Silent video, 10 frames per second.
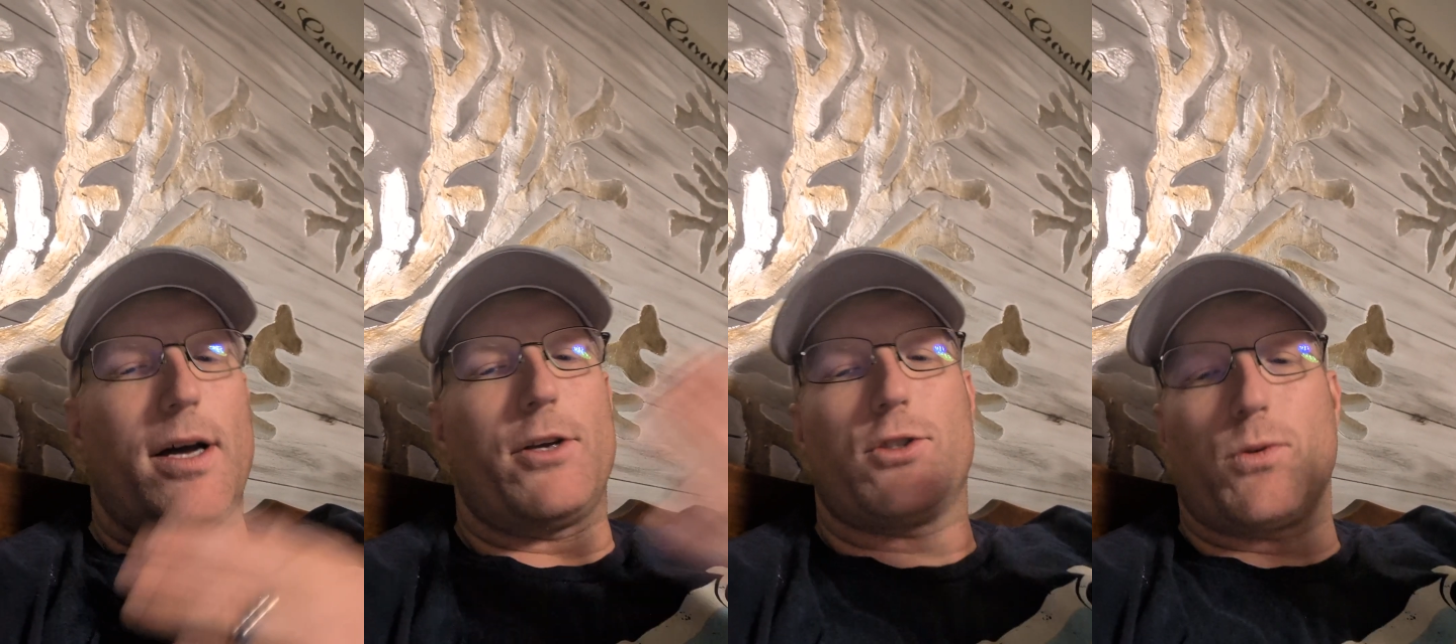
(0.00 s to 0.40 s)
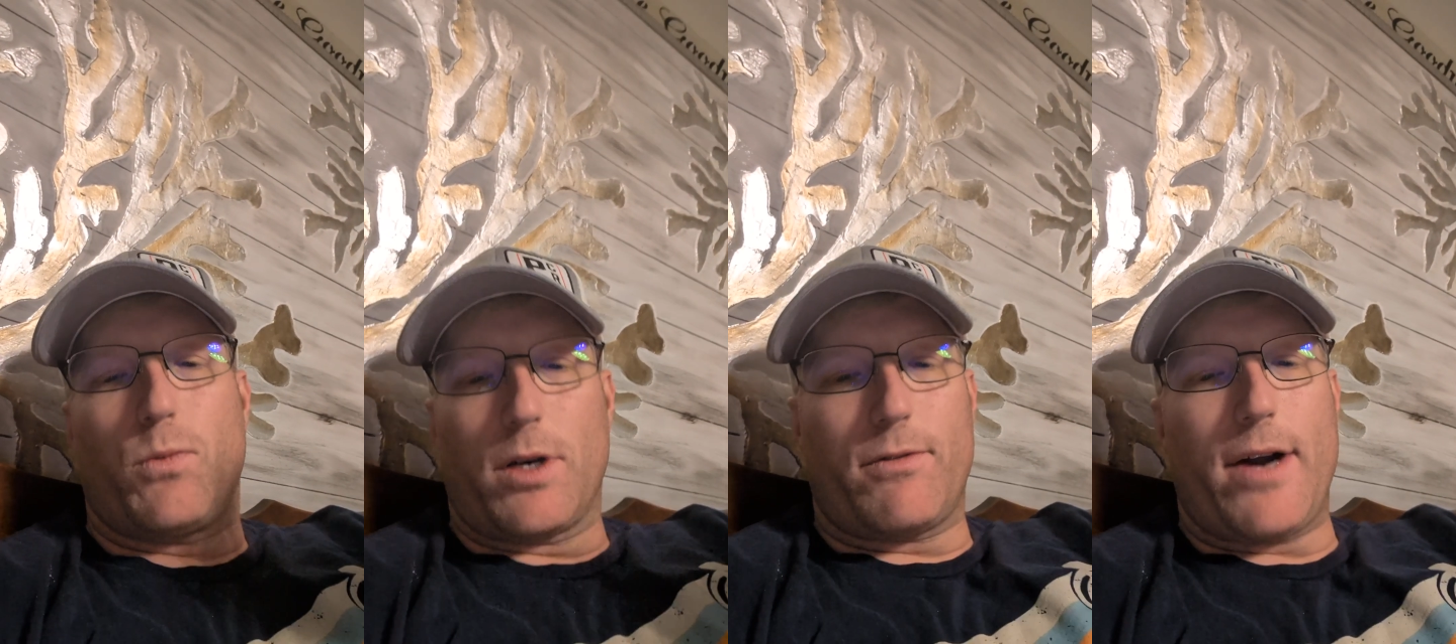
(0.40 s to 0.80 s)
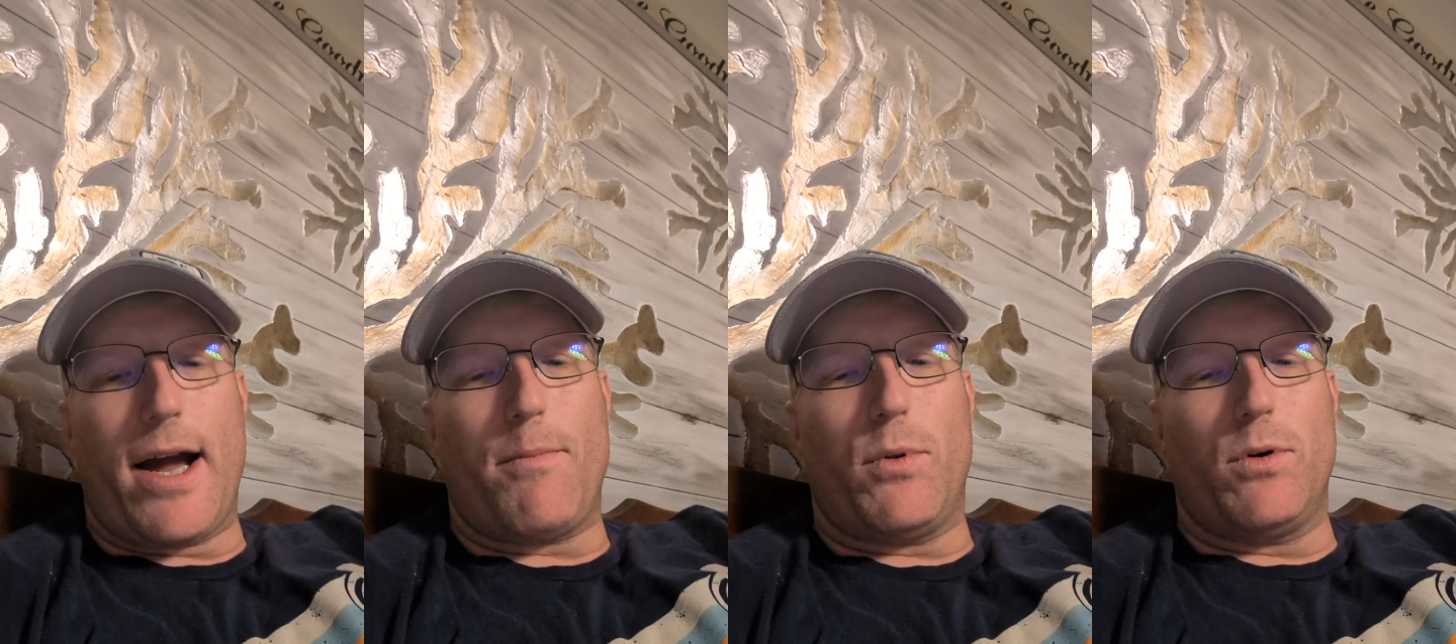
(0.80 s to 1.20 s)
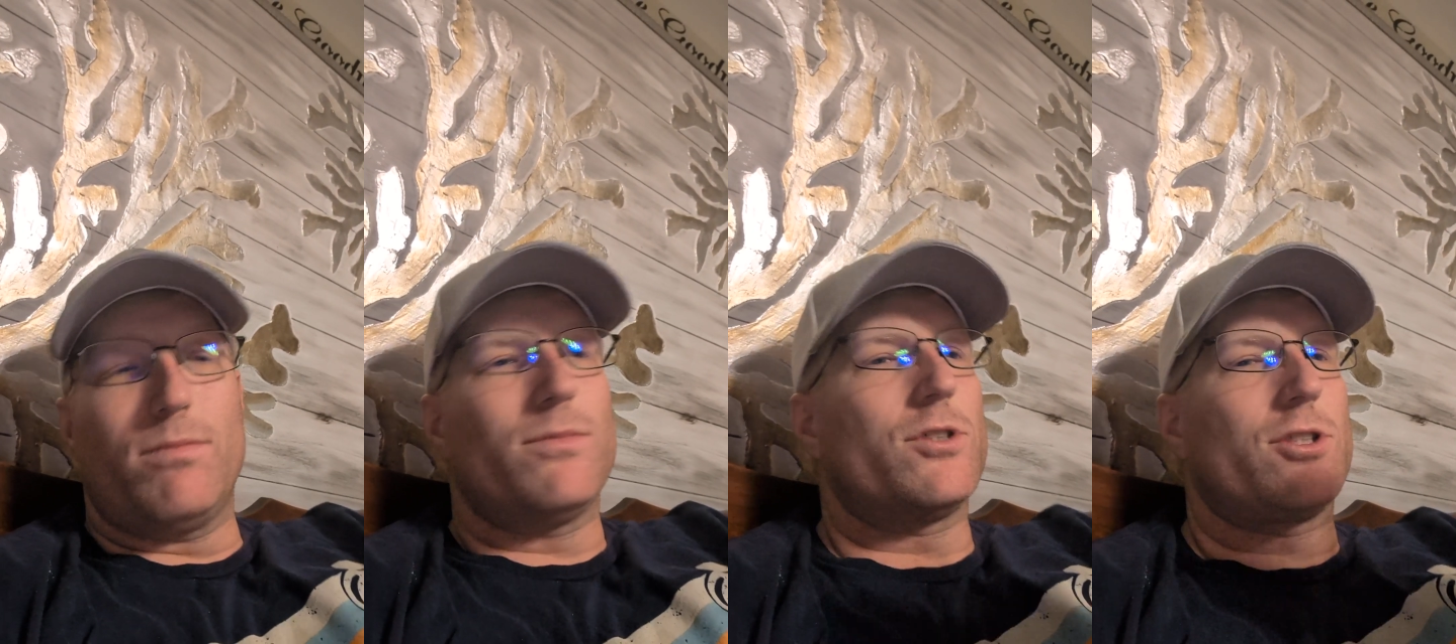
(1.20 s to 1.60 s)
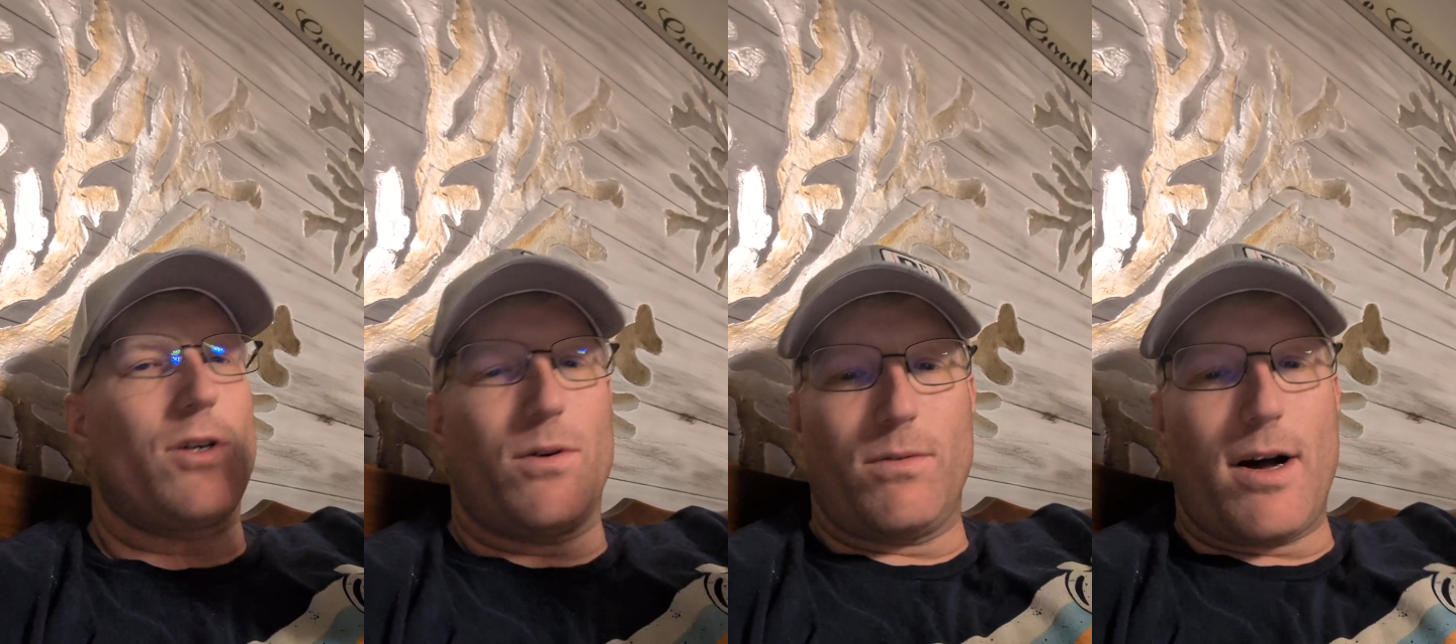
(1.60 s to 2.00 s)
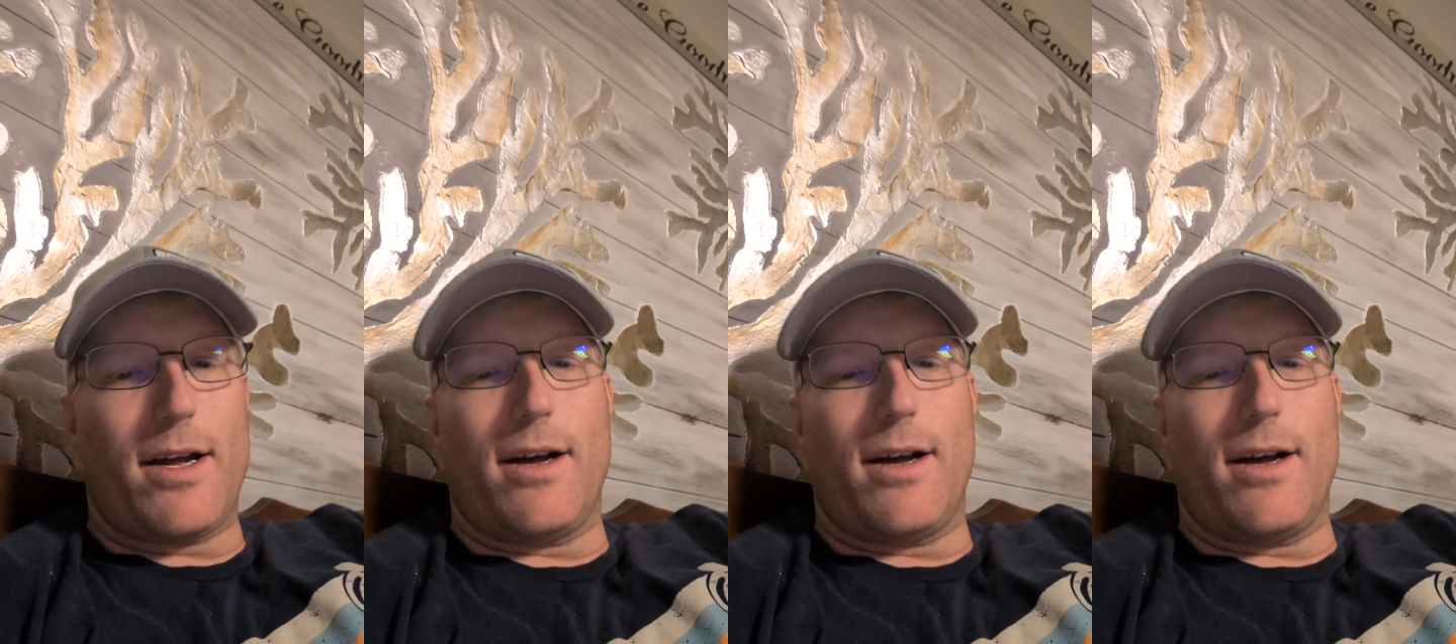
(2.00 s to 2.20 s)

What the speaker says: I used to work for Apple, so